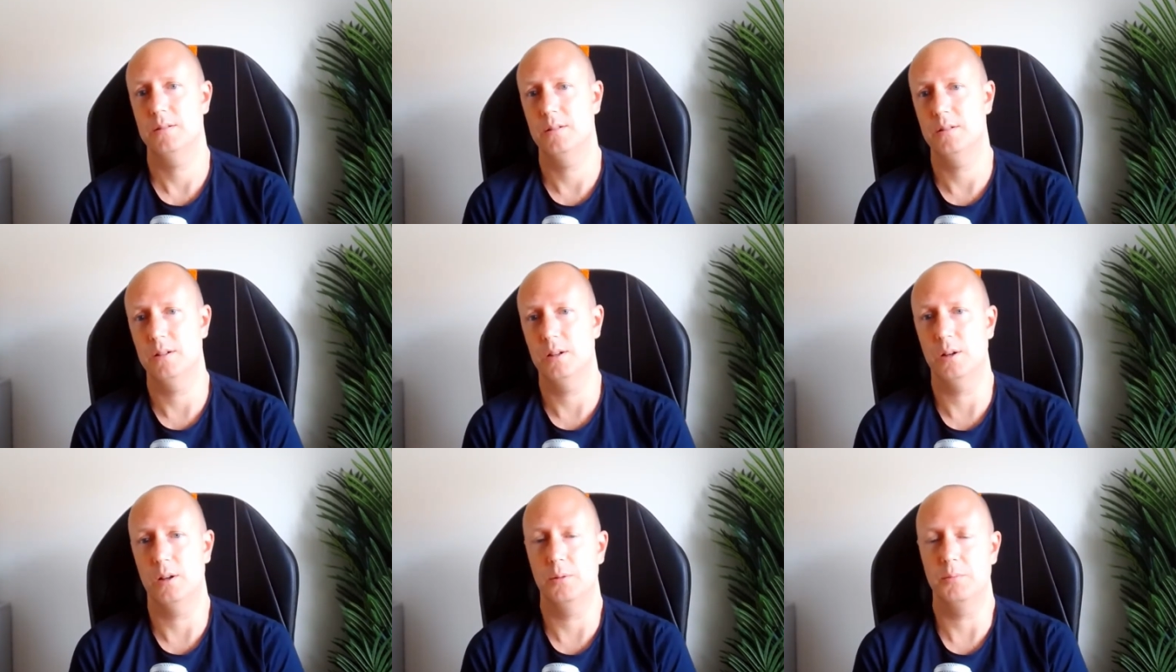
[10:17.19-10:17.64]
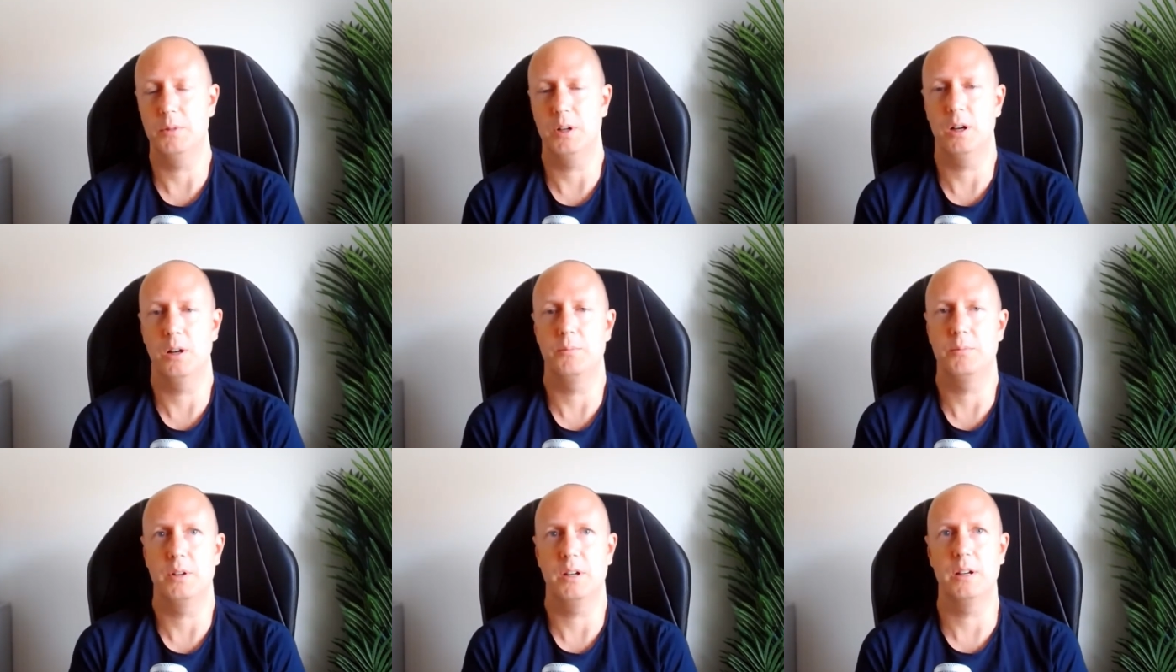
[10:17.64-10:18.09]
you know, I'm
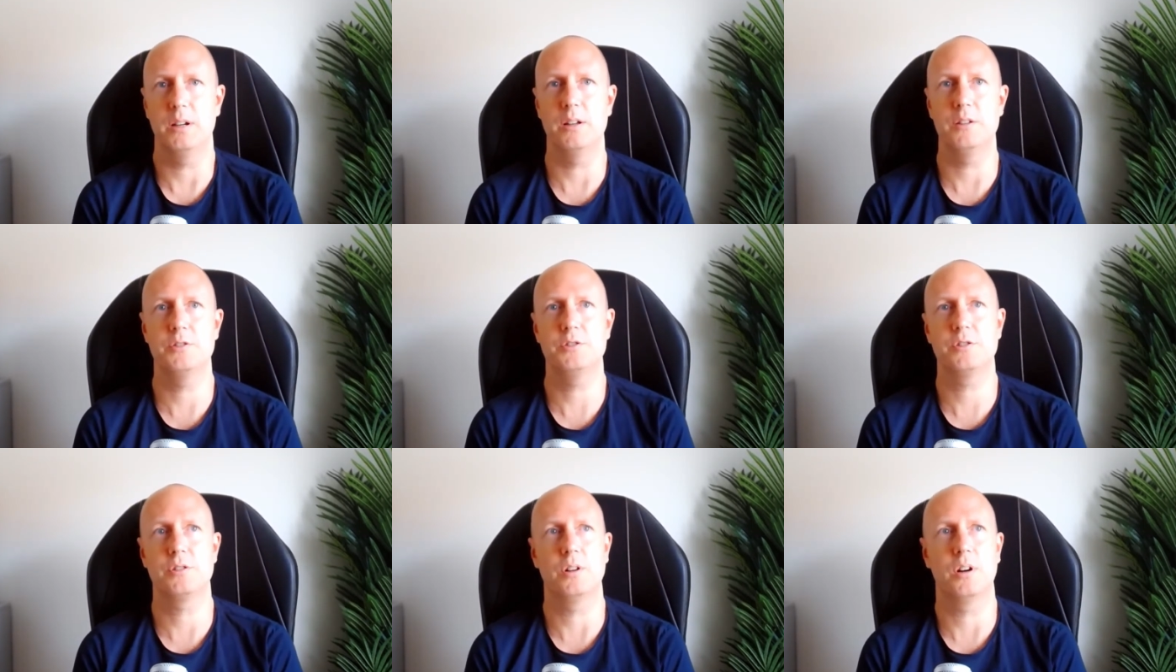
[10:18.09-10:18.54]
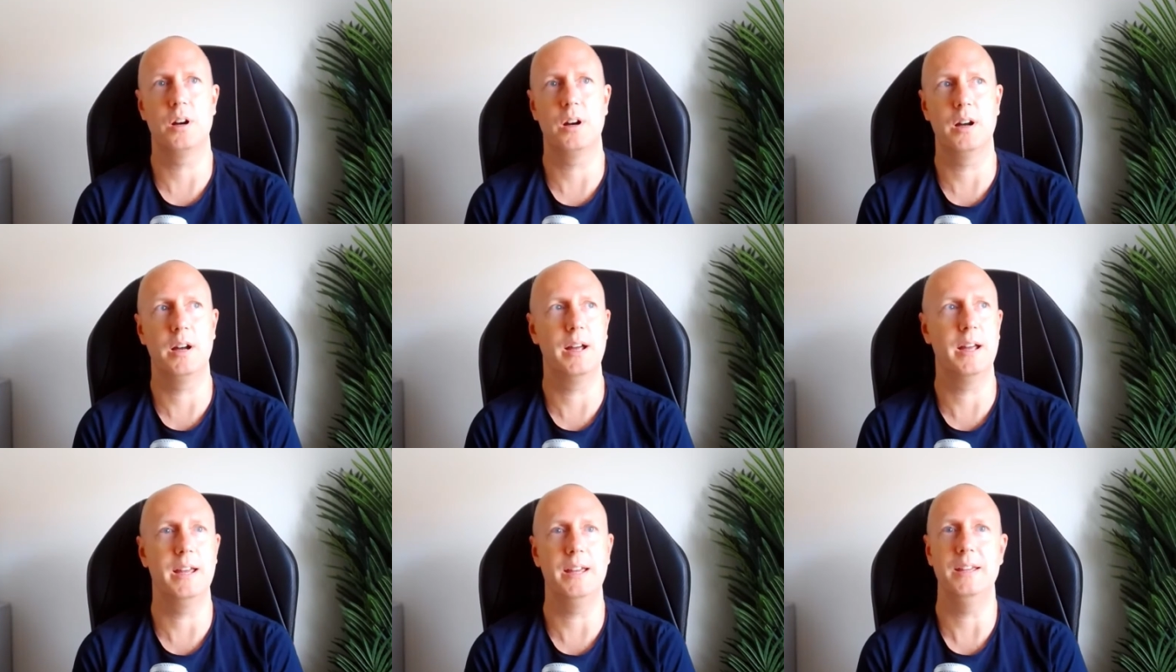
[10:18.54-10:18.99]
I'm going to
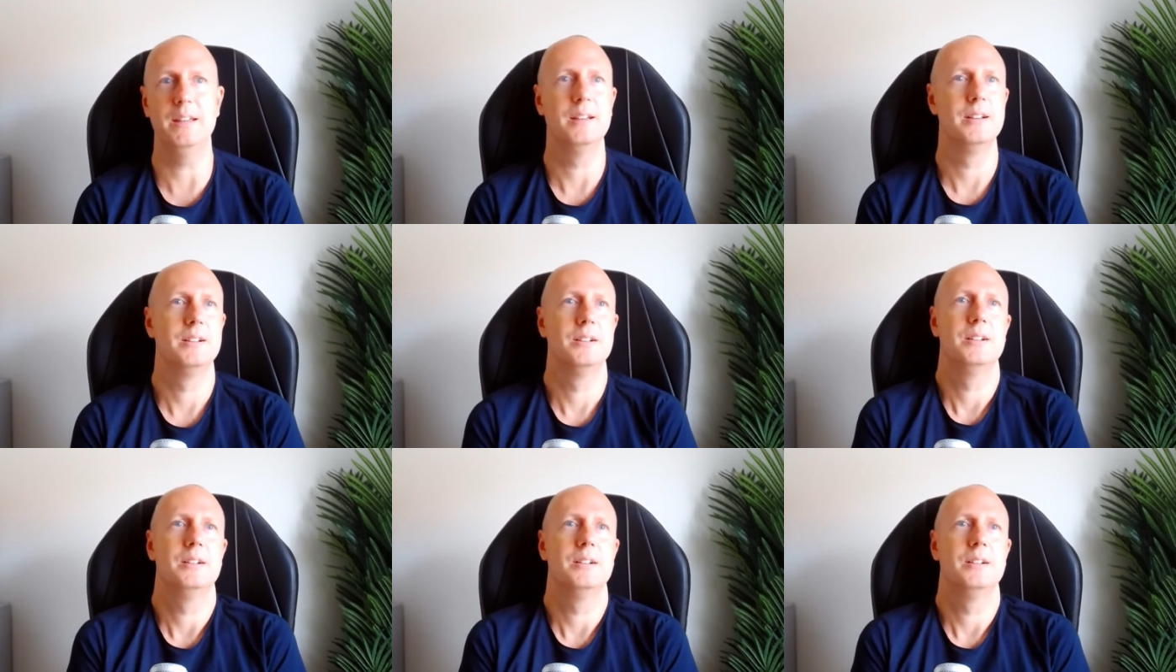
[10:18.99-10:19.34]
try